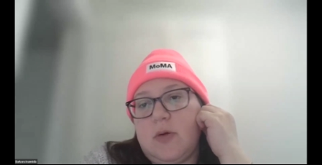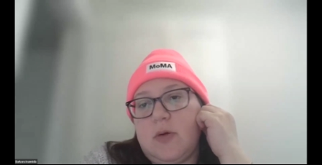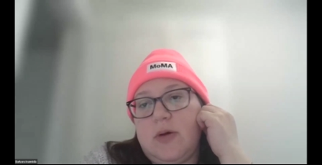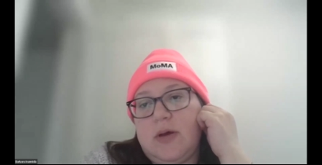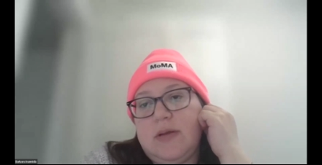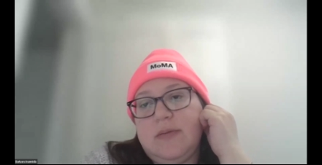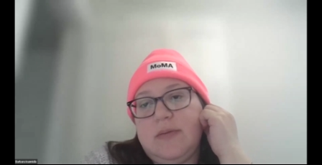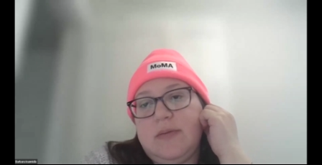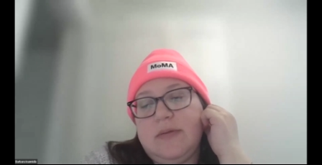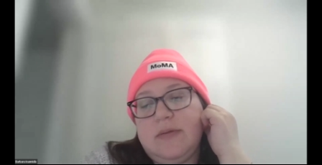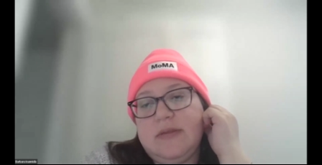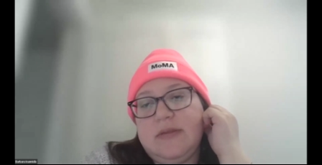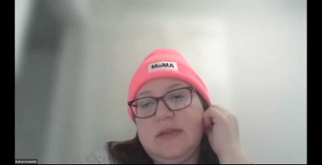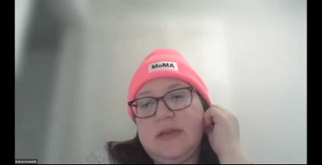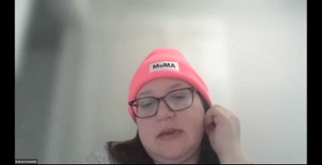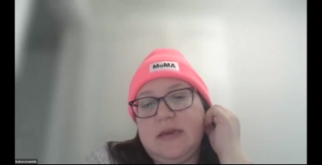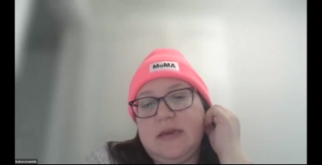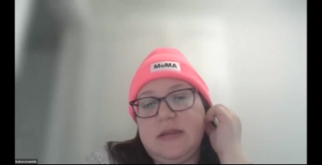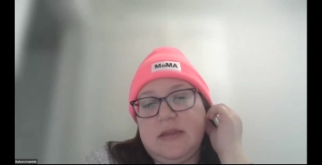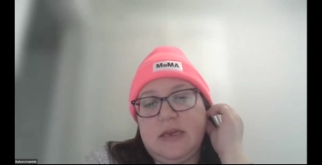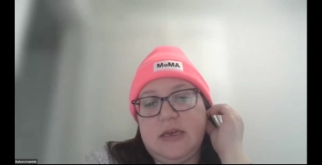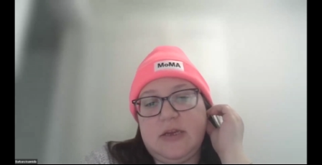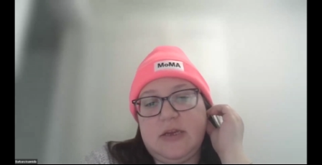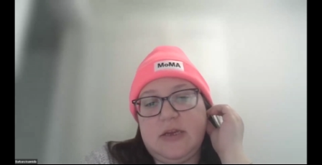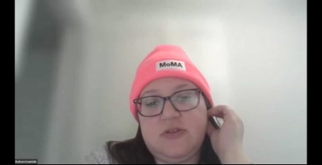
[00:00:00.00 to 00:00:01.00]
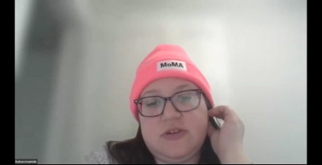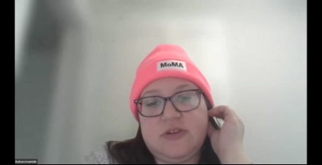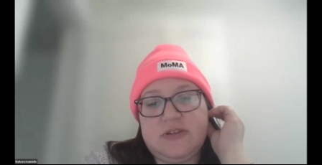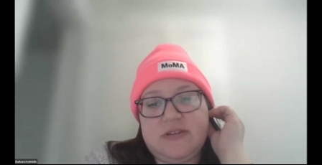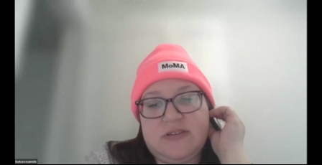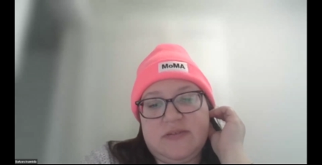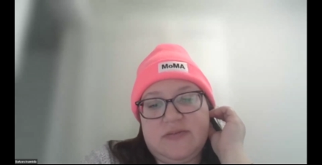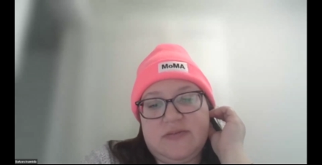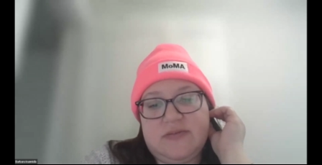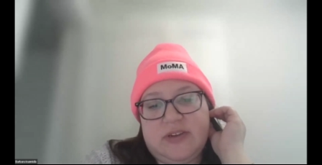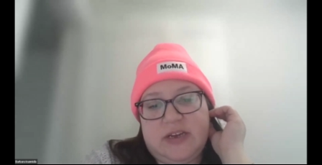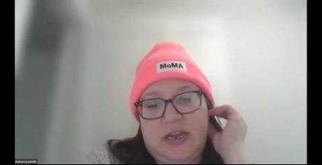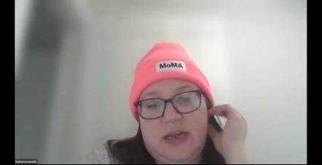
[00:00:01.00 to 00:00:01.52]
Well, I think in the interest
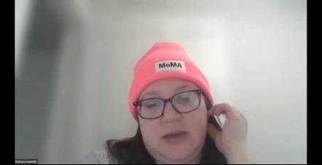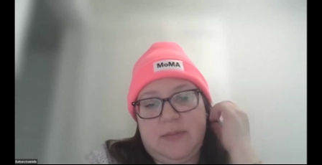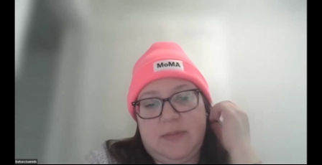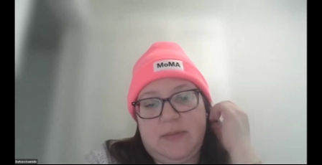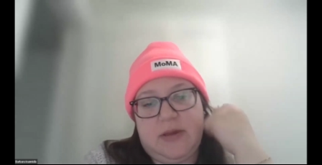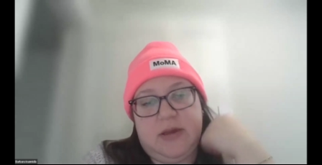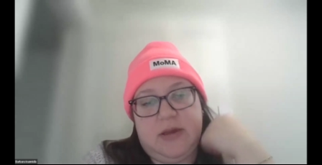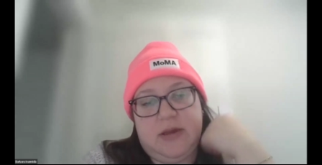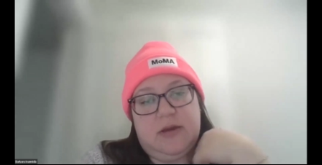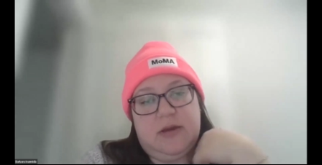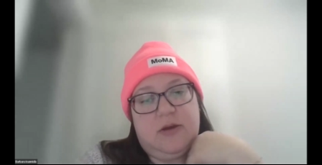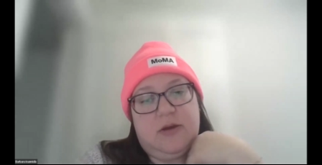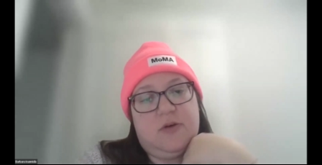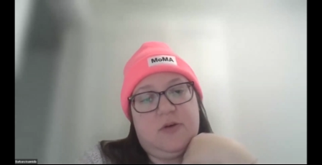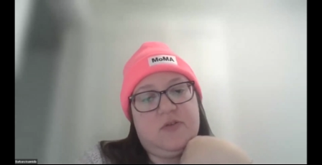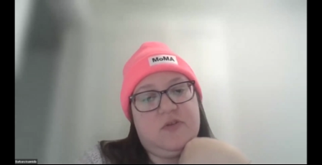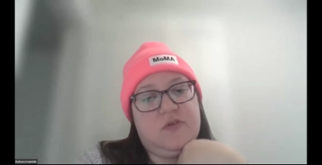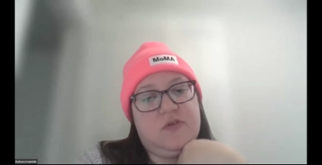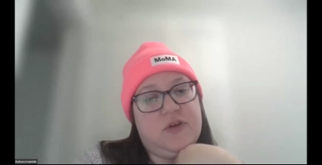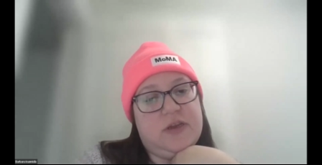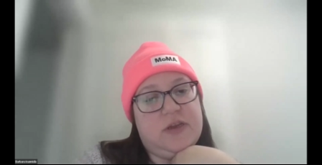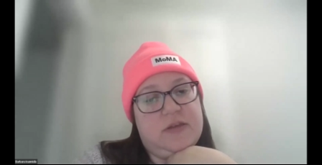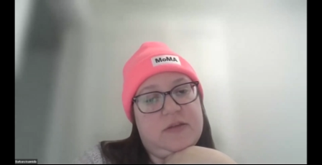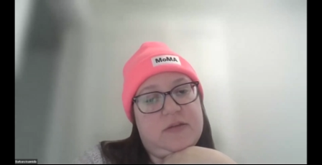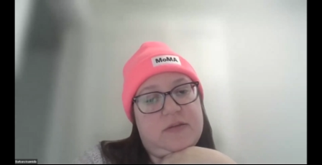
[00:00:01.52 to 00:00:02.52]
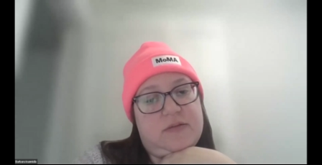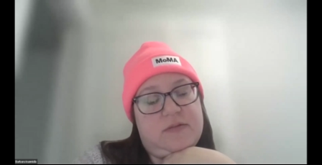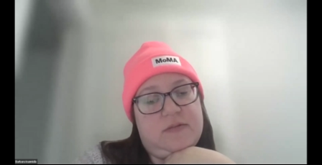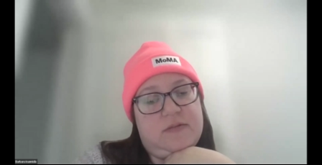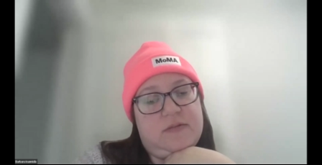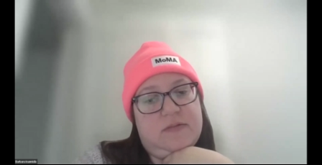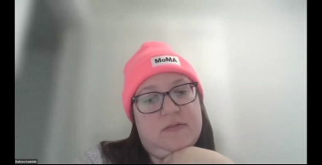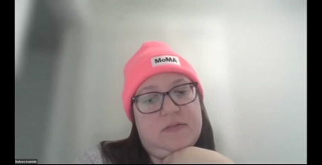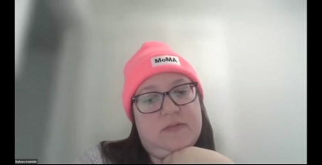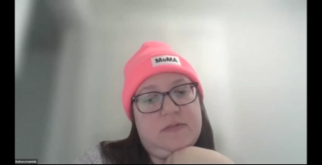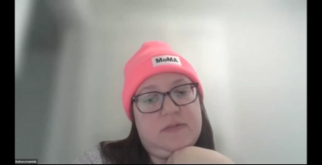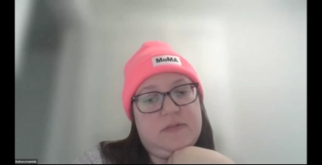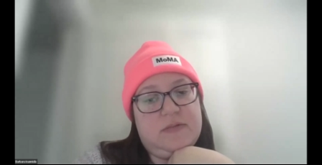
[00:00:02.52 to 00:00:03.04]
of time, it can go straight
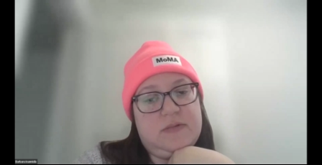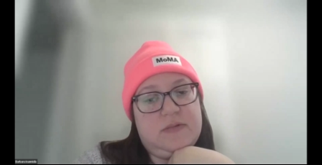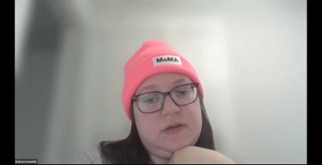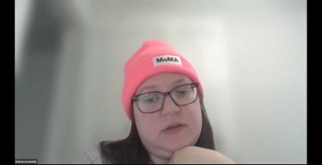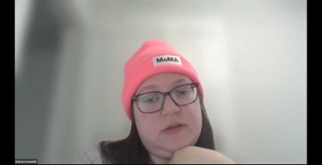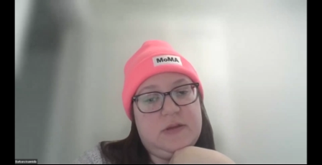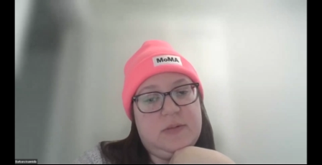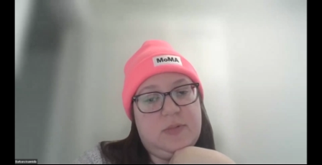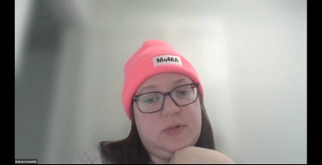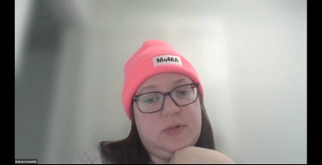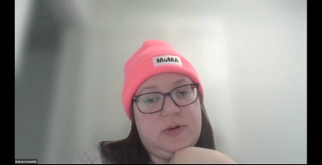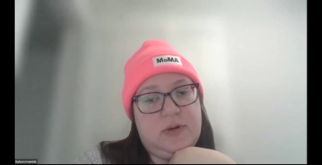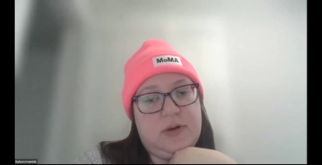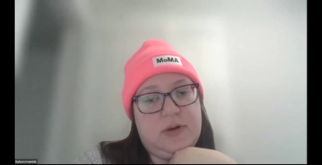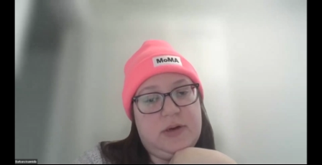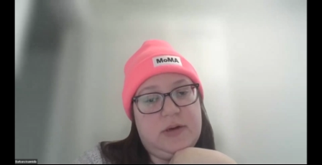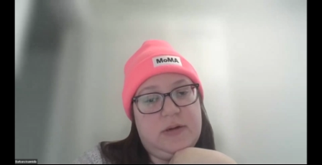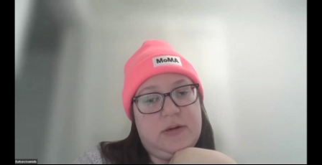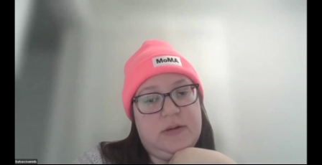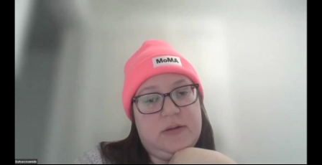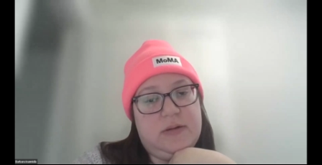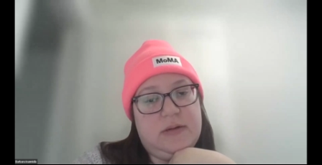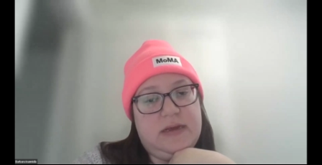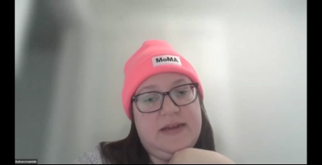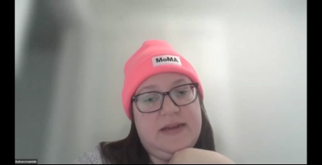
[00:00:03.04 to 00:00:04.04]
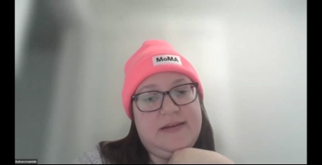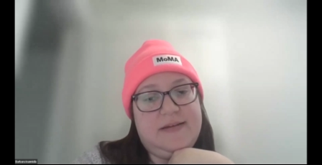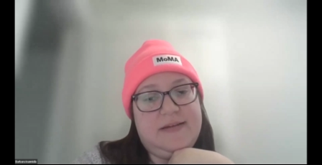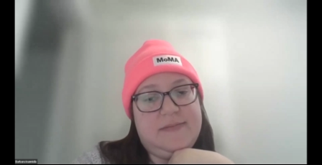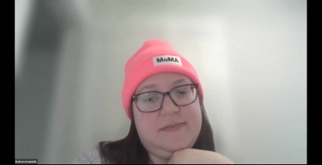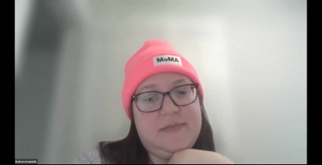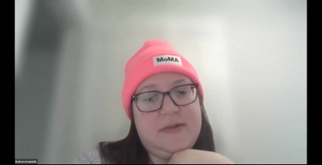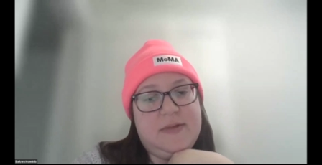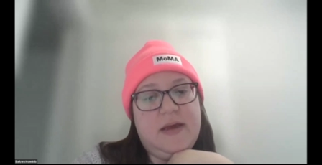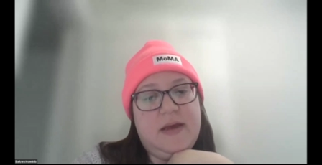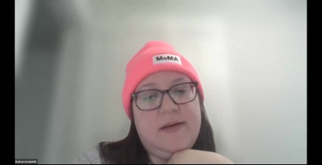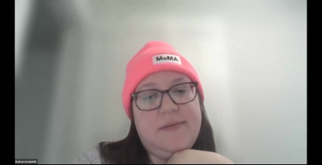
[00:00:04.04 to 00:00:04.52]
to the board and